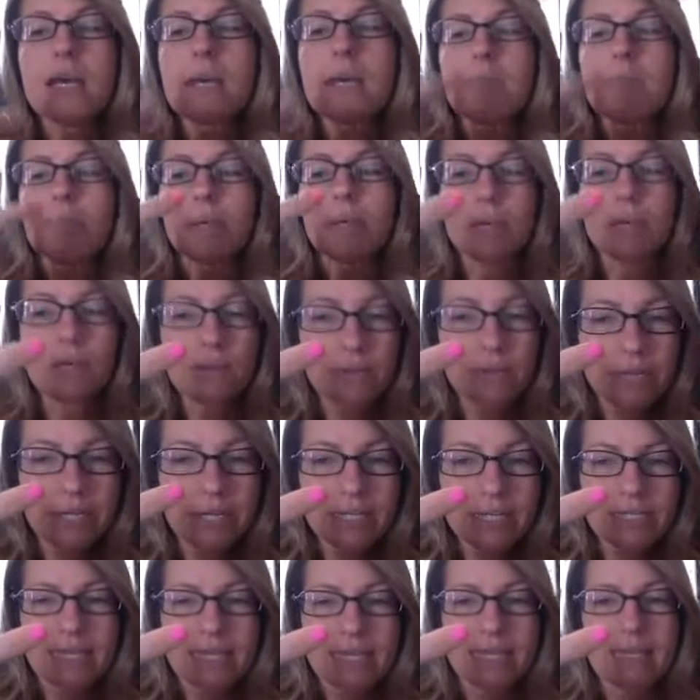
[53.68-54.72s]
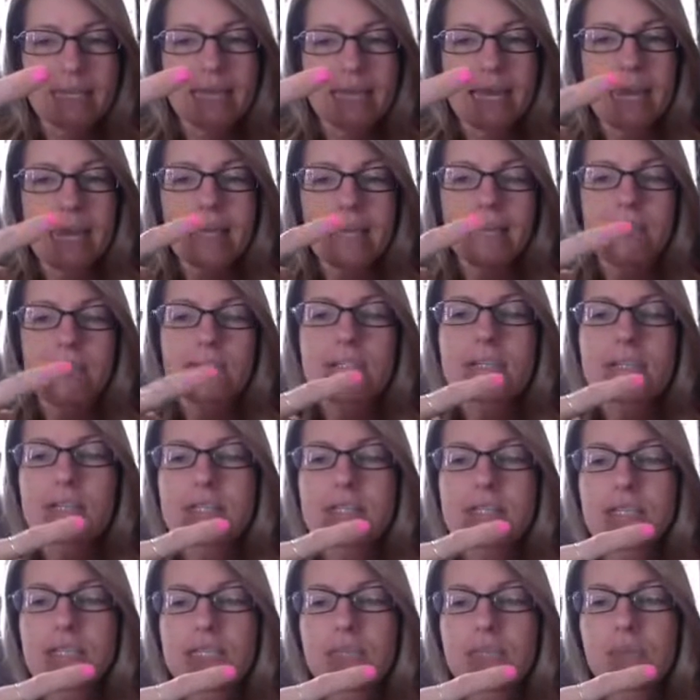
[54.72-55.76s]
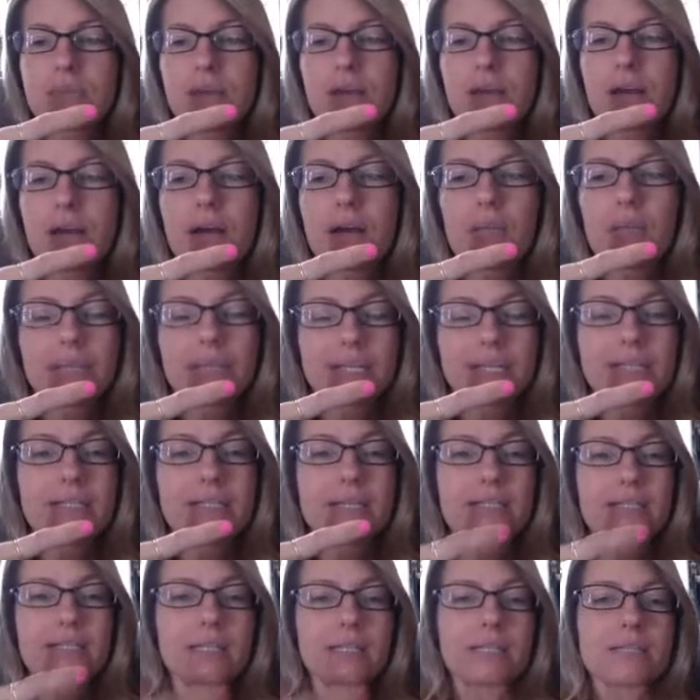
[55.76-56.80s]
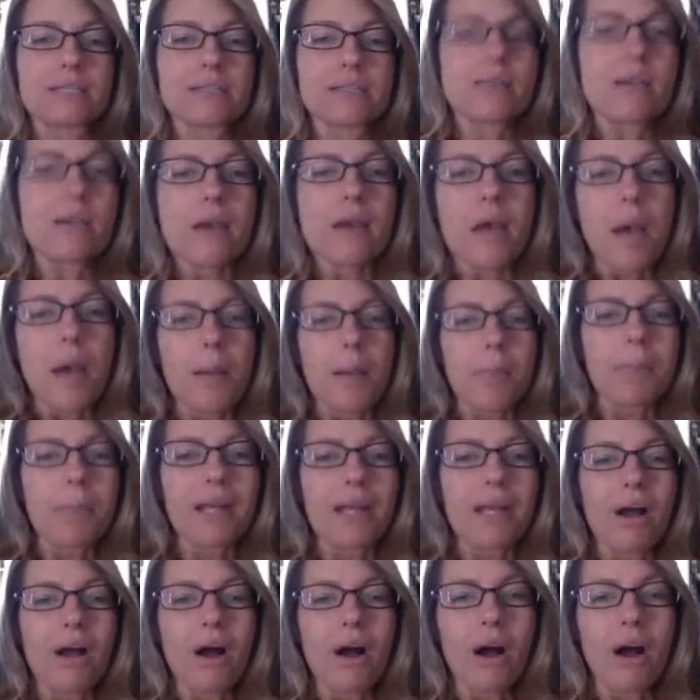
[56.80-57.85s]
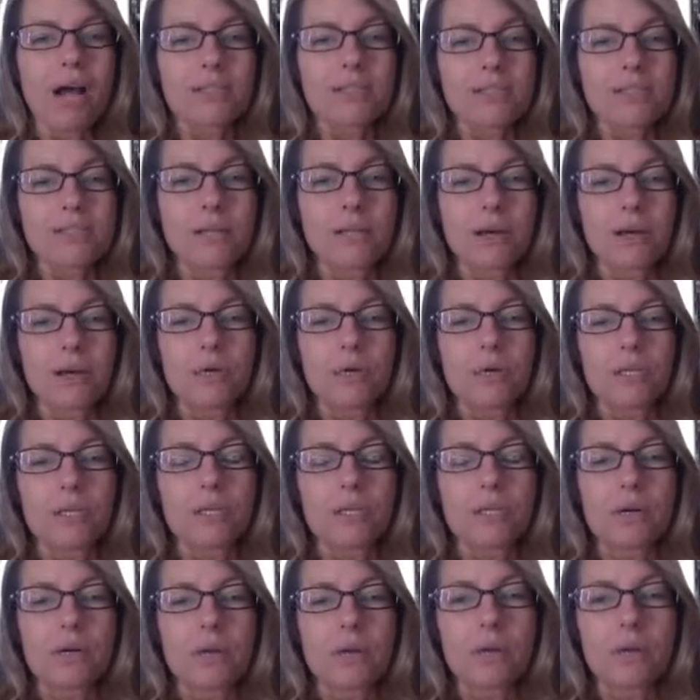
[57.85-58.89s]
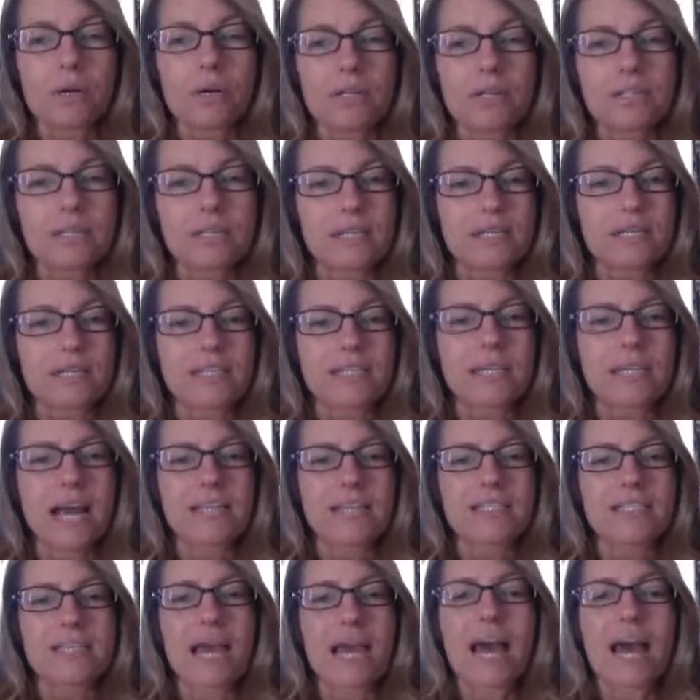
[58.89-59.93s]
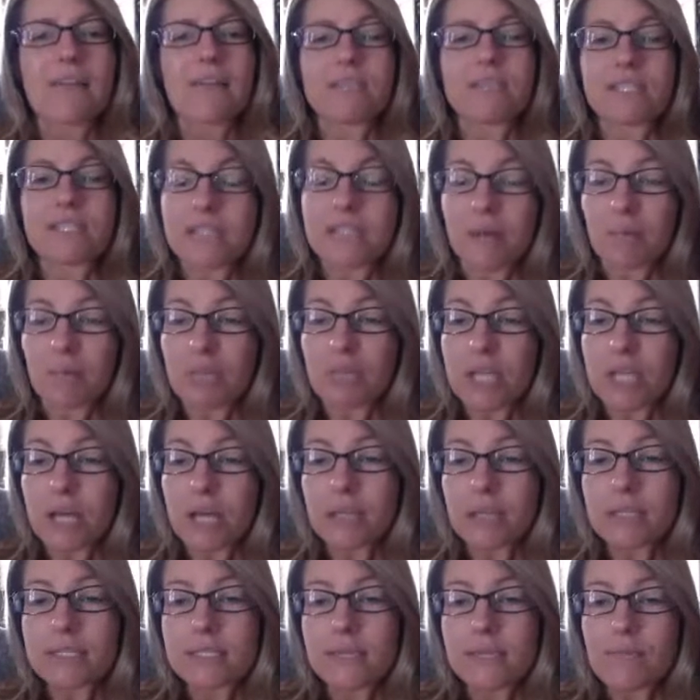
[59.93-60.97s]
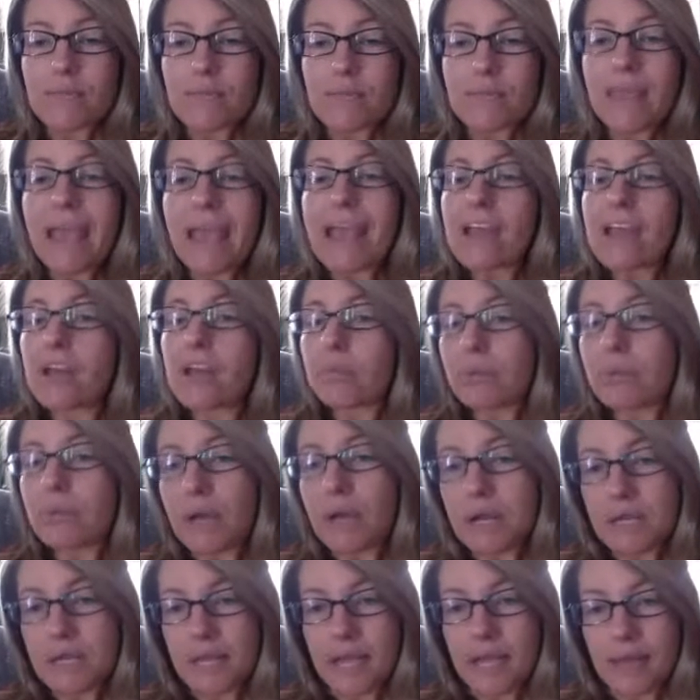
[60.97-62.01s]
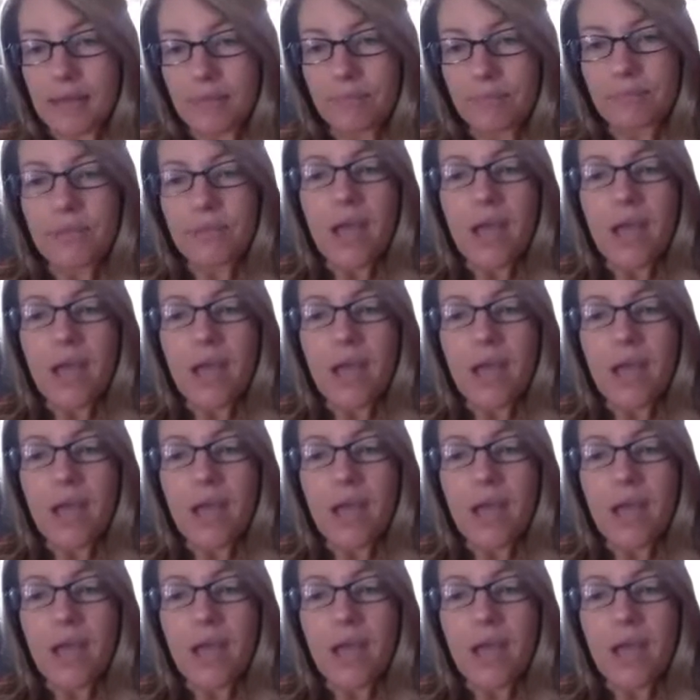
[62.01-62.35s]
Periods at the end of the sentence make a complete sentence. But also, your sentence has to have a subject and a predicate.